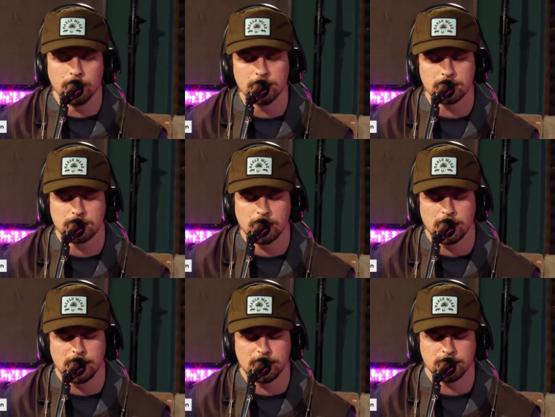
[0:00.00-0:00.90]
Guess
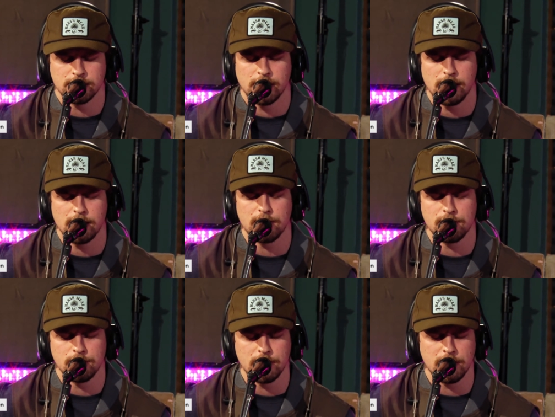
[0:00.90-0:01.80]
that's how
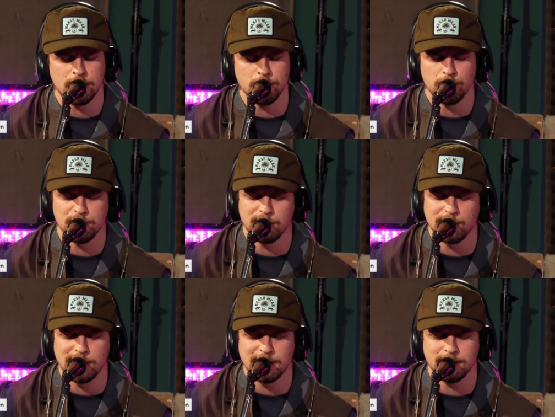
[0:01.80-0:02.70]
that we
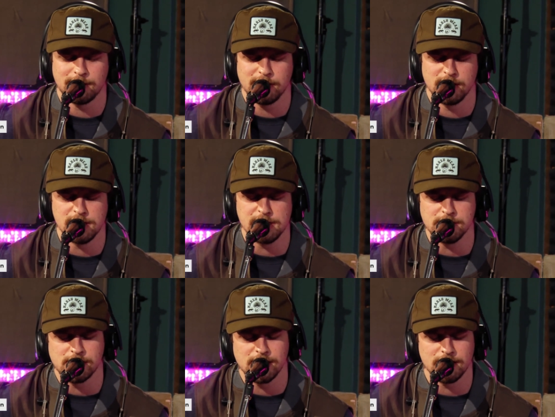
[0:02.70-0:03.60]
let
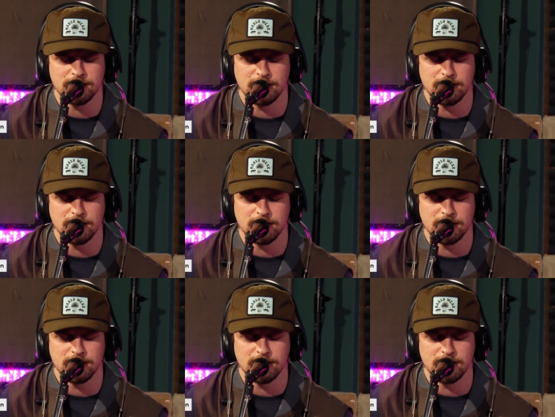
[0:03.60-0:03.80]
things get